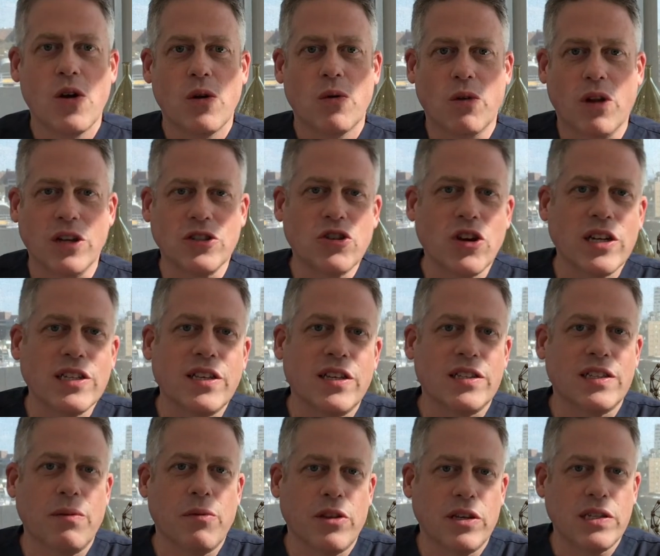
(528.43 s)
Well, I trust that
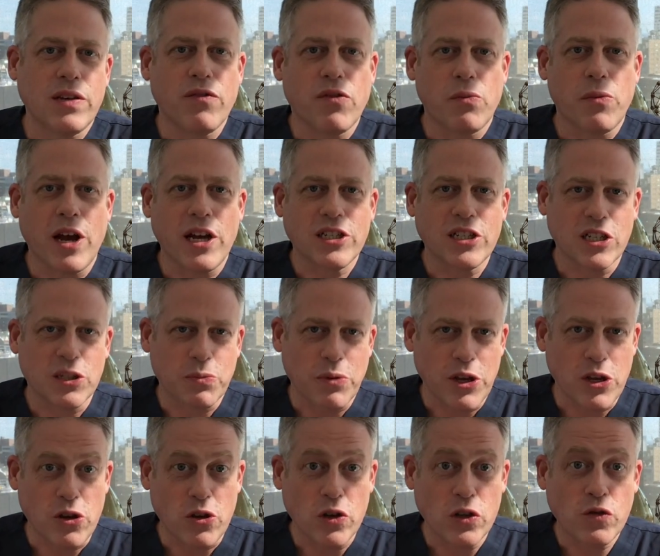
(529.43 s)
some of this information has
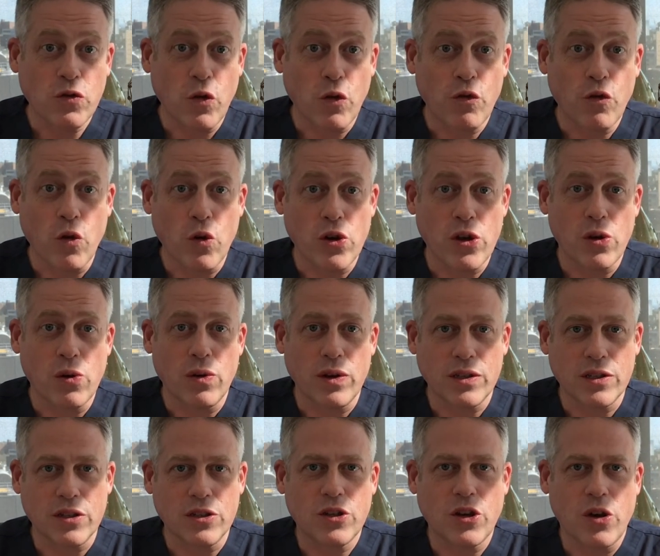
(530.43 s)
been useful for you in
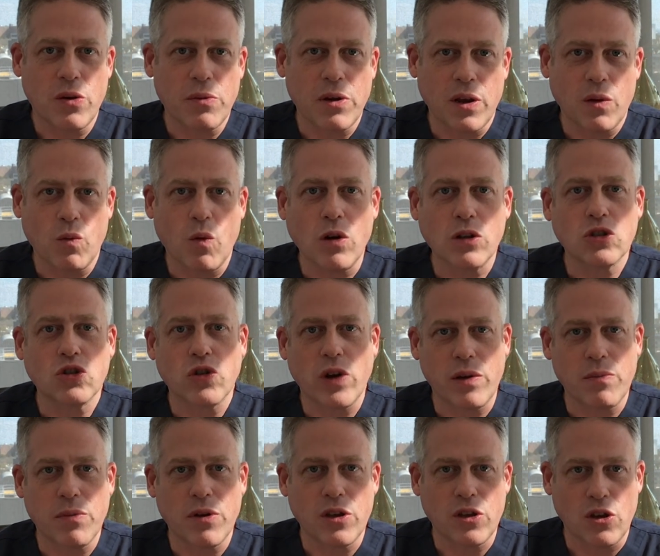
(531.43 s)
determining what
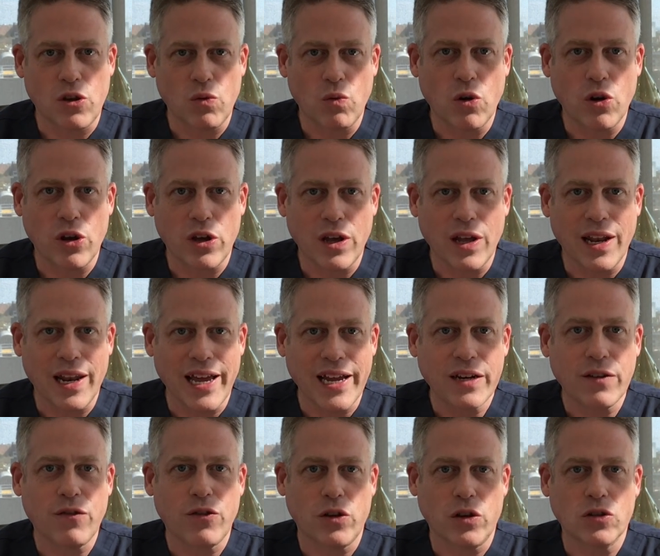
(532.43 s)
treatment you want to
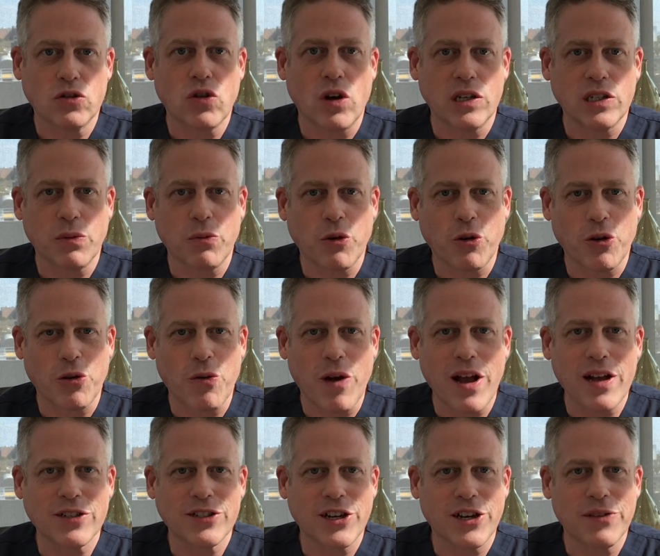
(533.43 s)
elect for your trigeminal
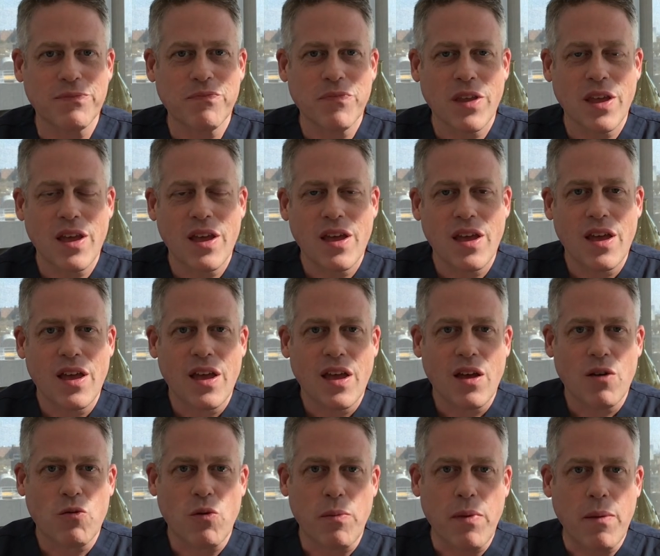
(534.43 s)
neuralgia.
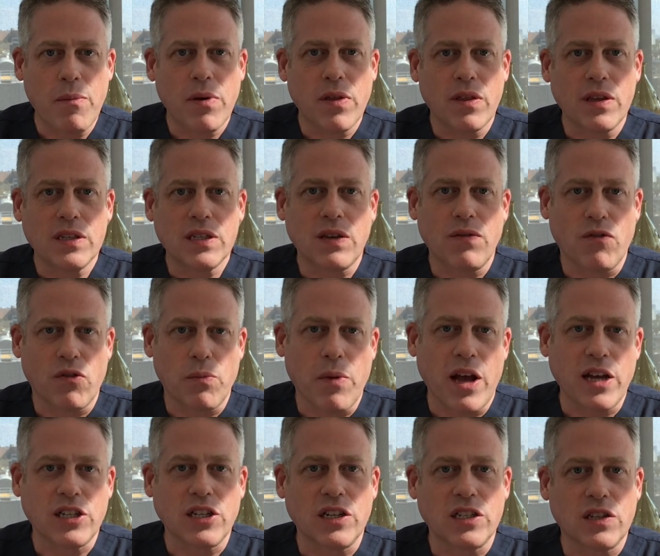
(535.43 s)
Remember, this
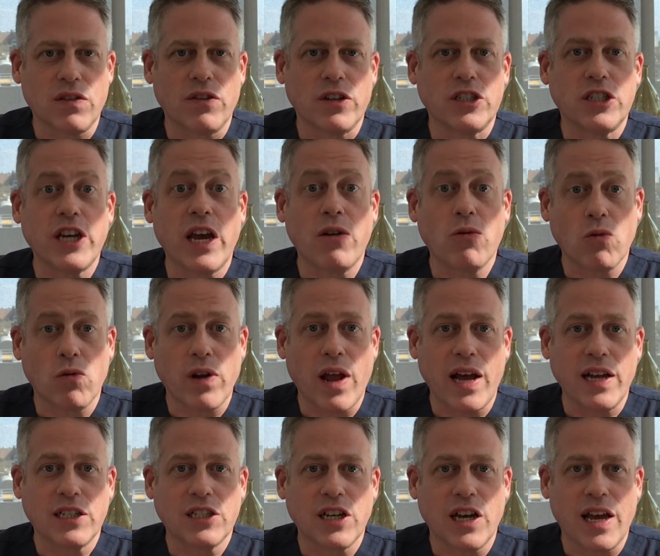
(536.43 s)
information is of a general
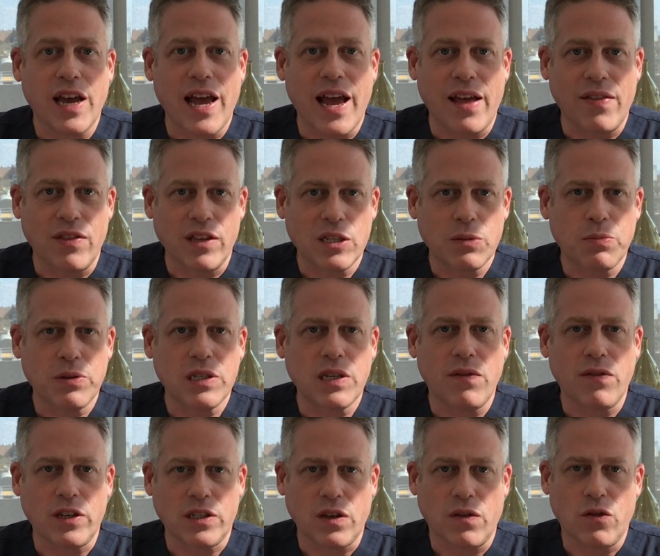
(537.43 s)
nature and the
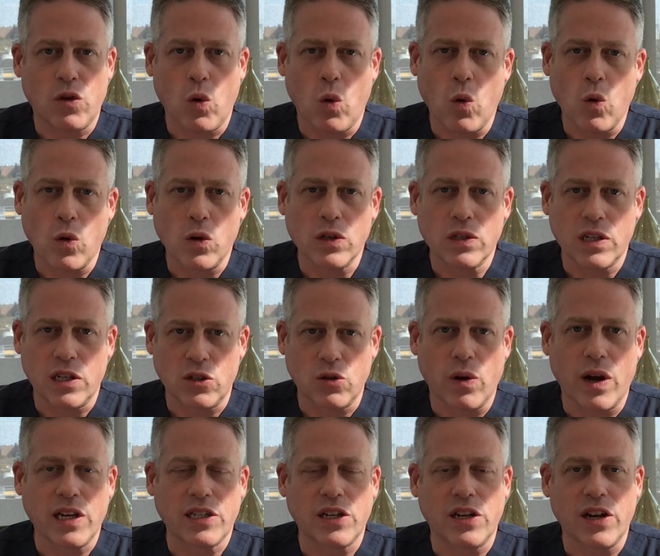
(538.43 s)
specifics of your
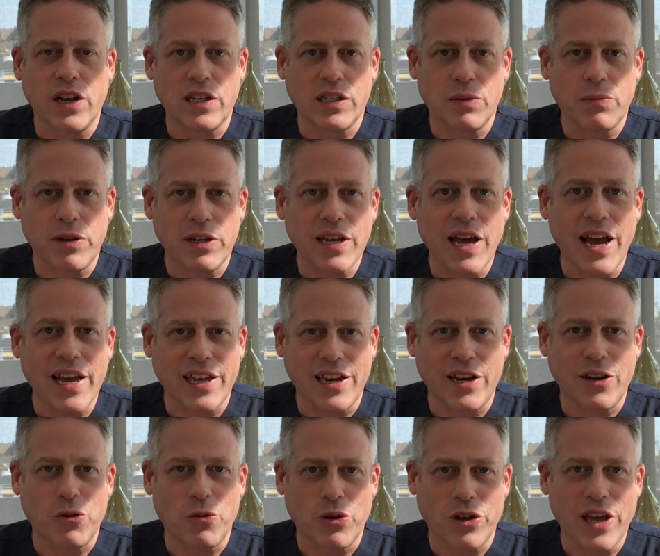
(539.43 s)
situation need to be taken
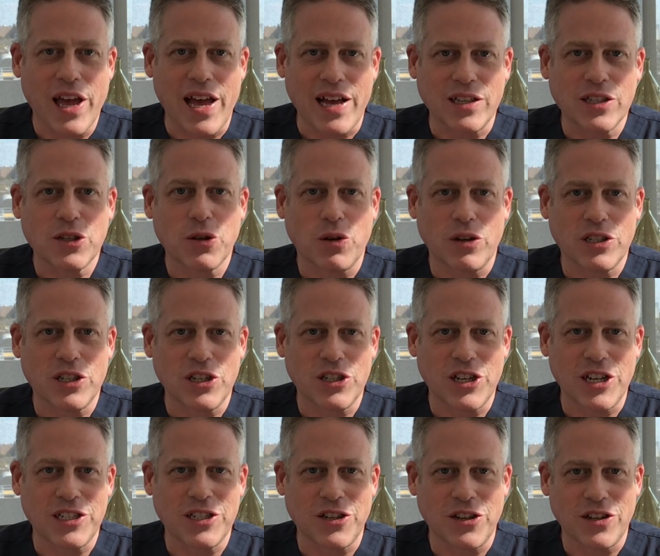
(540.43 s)
into account, so I
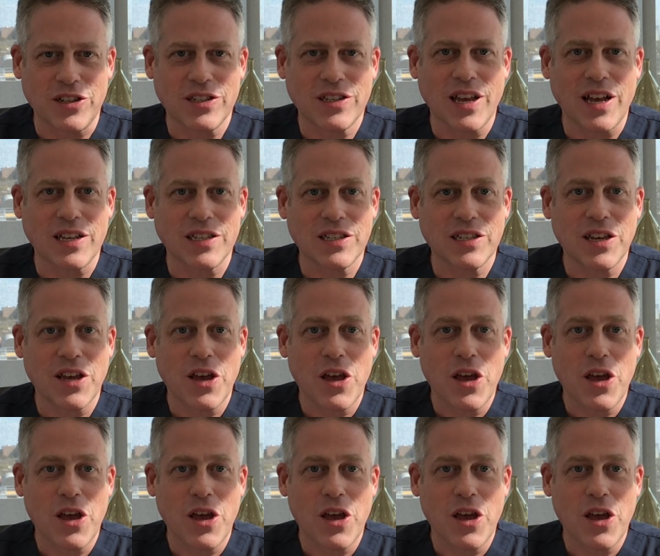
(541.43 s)
suggest you discuss